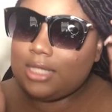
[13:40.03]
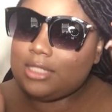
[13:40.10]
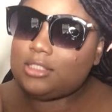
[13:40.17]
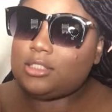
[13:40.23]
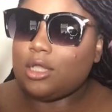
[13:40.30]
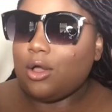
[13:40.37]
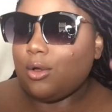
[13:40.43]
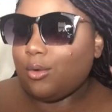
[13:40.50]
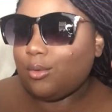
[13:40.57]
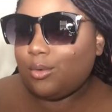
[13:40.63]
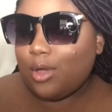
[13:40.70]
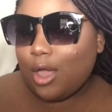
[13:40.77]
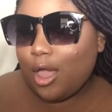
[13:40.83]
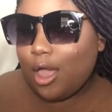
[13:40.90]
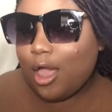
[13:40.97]
and here
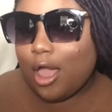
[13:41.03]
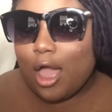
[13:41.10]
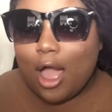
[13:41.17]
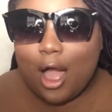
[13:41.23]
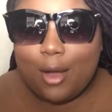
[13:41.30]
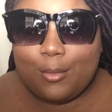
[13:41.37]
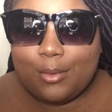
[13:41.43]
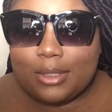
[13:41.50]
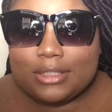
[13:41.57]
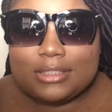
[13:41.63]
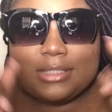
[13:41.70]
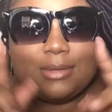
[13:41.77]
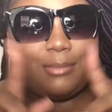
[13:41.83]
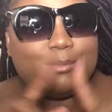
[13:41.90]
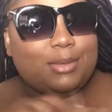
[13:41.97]
is the clip of
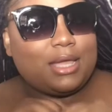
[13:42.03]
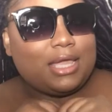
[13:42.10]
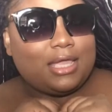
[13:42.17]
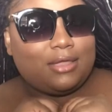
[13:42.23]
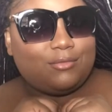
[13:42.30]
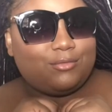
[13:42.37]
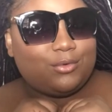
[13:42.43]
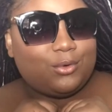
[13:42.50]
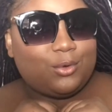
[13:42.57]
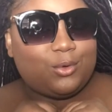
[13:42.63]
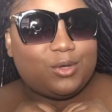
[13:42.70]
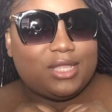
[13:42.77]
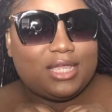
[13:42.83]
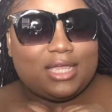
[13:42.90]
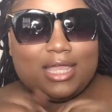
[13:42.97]
me
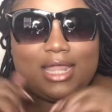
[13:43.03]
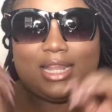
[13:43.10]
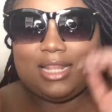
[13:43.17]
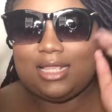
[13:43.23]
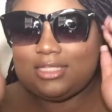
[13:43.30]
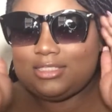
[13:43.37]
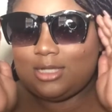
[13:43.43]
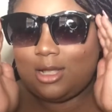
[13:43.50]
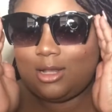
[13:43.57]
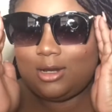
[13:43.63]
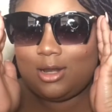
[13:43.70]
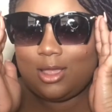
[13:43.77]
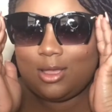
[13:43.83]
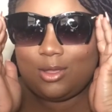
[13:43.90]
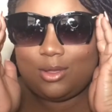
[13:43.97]

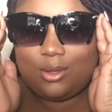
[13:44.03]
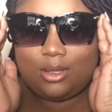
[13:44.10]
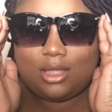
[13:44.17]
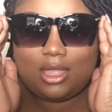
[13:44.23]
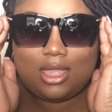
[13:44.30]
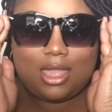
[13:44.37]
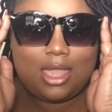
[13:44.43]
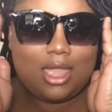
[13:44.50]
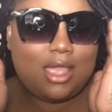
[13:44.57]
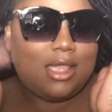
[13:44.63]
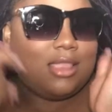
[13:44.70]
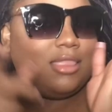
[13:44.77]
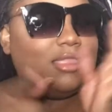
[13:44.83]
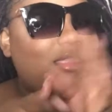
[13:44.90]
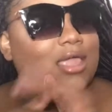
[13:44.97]
with my
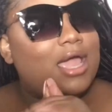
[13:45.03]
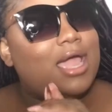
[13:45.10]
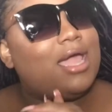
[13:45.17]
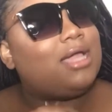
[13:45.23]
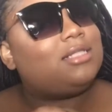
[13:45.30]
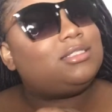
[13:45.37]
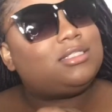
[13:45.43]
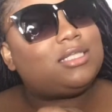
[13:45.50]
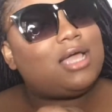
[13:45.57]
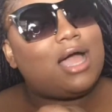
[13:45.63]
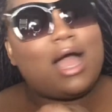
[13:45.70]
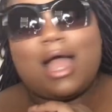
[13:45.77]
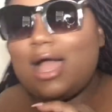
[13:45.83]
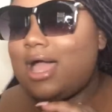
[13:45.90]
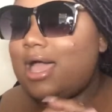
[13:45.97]

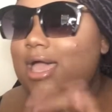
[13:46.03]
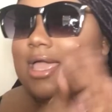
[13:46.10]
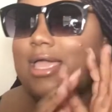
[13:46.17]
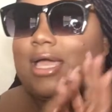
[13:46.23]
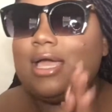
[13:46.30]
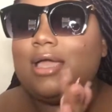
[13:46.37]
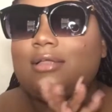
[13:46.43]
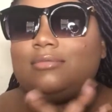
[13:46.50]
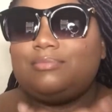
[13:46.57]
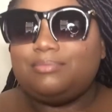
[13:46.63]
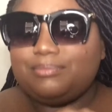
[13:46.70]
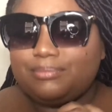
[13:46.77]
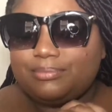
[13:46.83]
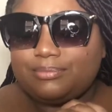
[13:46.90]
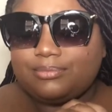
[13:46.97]
shades
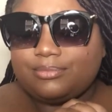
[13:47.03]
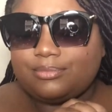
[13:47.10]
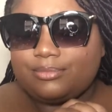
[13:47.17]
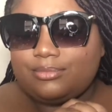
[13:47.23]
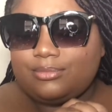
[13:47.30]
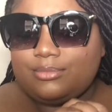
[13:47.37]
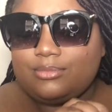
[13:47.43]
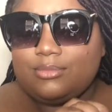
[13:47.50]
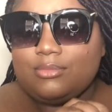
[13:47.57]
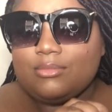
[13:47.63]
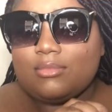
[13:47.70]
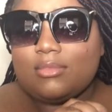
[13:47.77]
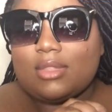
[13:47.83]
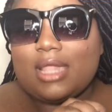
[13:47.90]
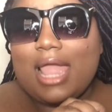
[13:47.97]
on that I
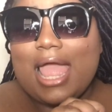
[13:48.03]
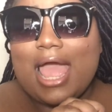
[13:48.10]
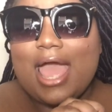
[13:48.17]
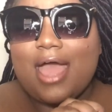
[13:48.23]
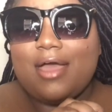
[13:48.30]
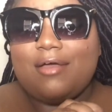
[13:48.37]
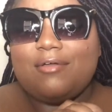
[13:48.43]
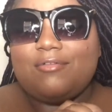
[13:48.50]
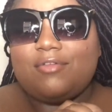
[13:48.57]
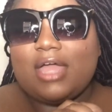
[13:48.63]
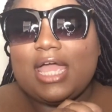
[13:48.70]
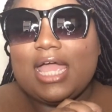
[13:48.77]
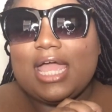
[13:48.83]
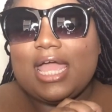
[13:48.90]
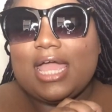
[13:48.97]
ordered from
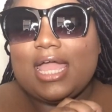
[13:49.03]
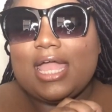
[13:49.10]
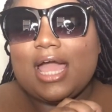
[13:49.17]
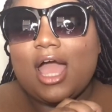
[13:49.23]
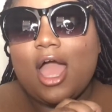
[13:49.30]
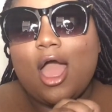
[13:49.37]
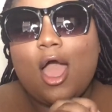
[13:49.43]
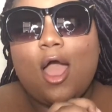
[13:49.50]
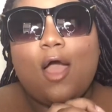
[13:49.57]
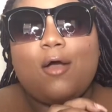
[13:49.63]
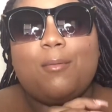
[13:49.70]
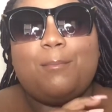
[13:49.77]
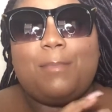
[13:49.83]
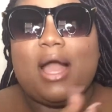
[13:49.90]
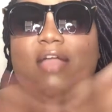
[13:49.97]

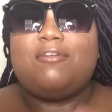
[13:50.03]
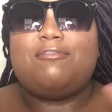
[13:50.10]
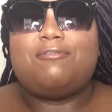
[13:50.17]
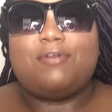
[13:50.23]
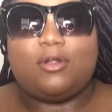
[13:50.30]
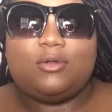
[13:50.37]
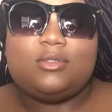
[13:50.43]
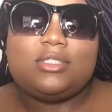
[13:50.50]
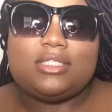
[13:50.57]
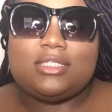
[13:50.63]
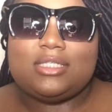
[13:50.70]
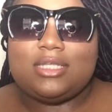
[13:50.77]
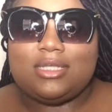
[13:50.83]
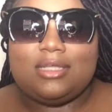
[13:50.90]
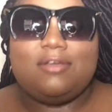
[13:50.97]
Unicorneyewear, you
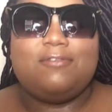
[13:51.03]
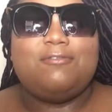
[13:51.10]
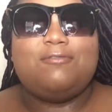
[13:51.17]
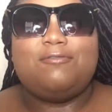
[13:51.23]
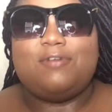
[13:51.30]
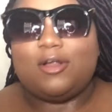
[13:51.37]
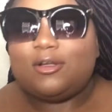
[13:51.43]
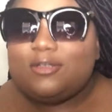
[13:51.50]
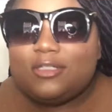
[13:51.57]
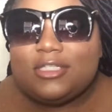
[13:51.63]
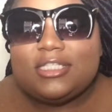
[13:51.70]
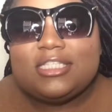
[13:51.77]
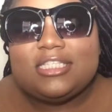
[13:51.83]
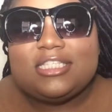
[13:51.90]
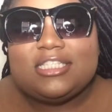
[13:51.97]
guys.
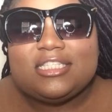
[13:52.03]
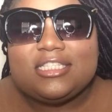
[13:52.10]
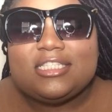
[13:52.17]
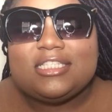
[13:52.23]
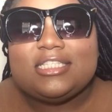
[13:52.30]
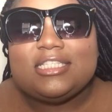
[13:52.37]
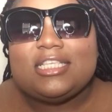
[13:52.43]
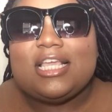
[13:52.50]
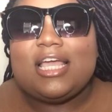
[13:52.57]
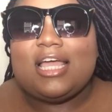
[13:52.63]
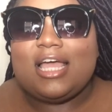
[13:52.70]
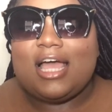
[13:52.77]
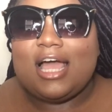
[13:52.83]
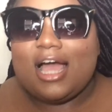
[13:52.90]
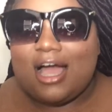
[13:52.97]
So they
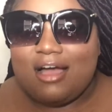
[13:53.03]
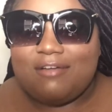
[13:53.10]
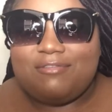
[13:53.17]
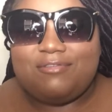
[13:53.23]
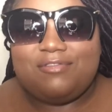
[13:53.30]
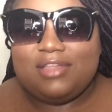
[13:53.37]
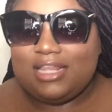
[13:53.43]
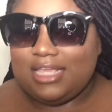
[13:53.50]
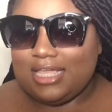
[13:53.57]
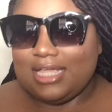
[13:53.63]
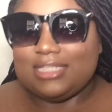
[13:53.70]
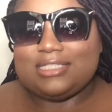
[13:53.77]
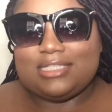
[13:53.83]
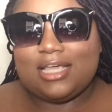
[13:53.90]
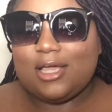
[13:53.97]
contacted
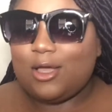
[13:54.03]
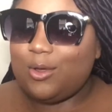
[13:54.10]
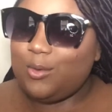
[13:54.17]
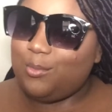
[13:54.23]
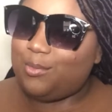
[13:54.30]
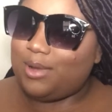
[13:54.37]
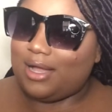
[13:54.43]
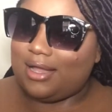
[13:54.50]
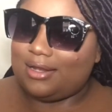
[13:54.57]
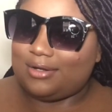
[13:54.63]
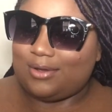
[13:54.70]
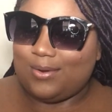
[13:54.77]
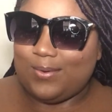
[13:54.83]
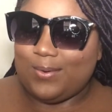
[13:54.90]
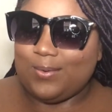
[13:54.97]
me on
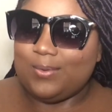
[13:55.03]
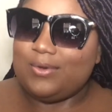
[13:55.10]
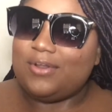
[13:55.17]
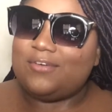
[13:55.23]
Instagram